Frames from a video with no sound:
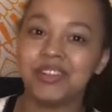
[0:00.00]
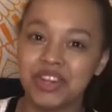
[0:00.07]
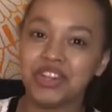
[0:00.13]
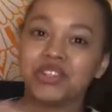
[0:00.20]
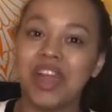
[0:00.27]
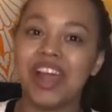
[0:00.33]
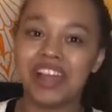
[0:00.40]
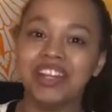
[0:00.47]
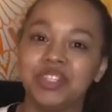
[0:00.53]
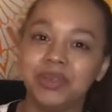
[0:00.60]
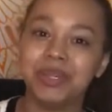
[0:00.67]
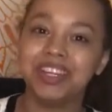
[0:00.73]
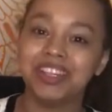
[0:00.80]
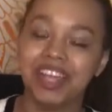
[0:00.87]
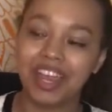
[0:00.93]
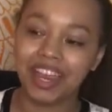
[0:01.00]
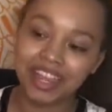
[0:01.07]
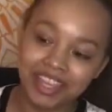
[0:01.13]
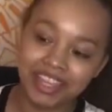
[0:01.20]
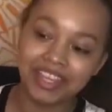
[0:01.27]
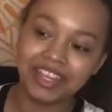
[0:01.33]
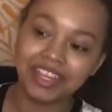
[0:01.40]
I was gonna try and do it,
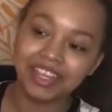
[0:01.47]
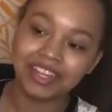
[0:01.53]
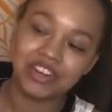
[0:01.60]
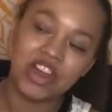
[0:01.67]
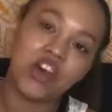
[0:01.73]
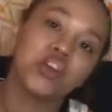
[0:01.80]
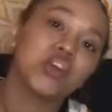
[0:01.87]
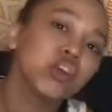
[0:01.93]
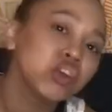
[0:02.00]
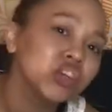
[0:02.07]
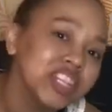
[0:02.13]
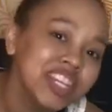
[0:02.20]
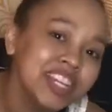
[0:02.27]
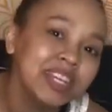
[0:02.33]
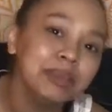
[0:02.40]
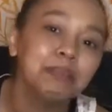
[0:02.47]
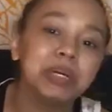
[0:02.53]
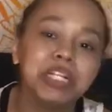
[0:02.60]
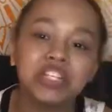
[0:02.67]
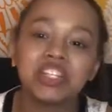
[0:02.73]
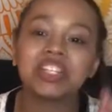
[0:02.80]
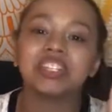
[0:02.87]
like, not early,
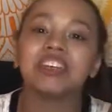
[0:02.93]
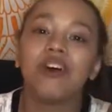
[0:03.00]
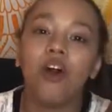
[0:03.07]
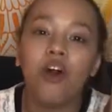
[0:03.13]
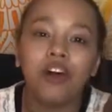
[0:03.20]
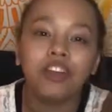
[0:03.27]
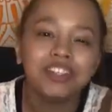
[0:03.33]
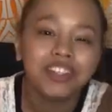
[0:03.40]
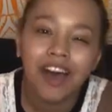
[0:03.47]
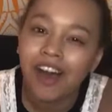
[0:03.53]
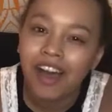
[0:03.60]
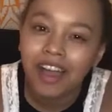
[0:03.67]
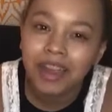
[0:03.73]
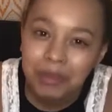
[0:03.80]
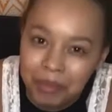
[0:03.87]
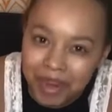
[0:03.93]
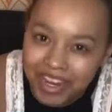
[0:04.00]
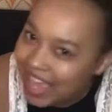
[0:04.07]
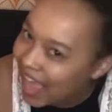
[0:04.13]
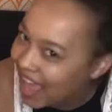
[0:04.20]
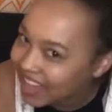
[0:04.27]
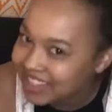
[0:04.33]
but just on time,
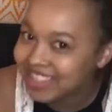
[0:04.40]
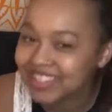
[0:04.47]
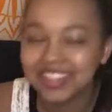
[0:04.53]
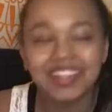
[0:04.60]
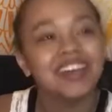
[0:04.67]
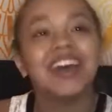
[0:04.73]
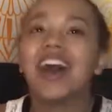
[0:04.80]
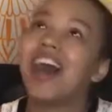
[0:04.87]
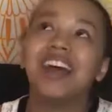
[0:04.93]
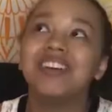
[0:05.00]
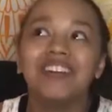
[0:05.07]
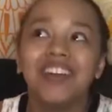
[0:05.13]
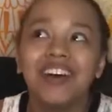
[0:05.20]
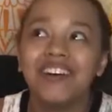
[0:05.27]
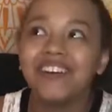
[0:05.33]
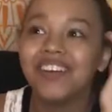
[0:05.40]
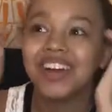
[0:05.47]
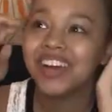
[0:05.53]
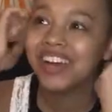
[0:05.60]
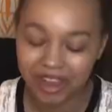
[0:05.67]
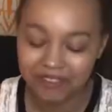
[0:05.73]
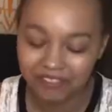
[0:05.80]
I guess. I don't know.
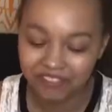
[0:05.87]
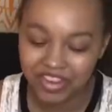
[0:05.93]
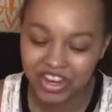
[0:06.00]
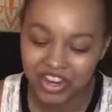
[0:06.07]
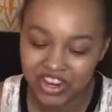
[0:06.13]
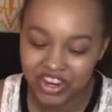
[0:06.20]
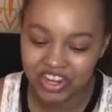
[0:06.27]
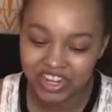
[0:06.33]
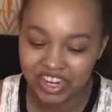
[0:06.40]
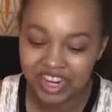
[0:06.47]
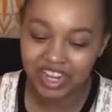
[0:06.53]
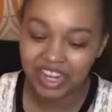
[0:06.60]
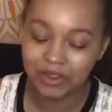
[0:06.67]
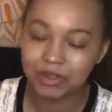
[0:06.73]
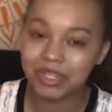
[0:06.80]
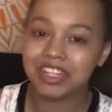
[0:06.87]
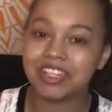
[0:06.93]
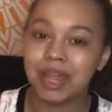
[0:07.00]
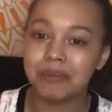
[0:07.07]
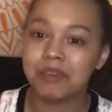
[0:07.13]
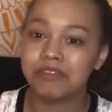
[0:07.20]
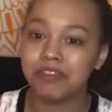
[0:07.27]
So I figured it was a
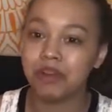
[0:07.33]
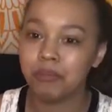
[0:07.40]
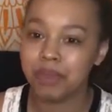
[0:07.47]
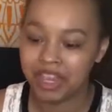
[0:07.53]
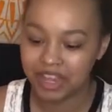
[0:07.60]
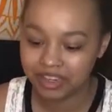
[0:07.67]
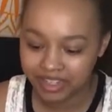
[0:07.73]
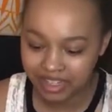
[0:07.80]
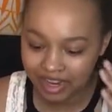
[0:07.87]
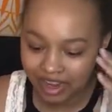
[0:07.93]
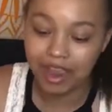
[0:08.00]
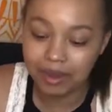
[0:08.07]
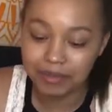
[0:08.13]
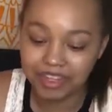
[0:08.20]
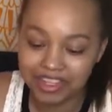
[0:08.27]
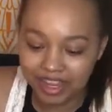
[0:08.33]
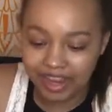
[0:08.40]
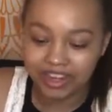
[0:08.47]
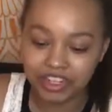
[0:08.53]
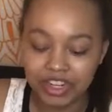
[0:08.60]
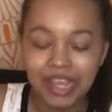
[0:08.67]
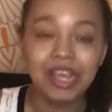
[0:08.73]
good time to film it. I'm
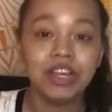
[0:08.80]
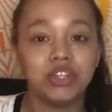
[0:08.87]
excited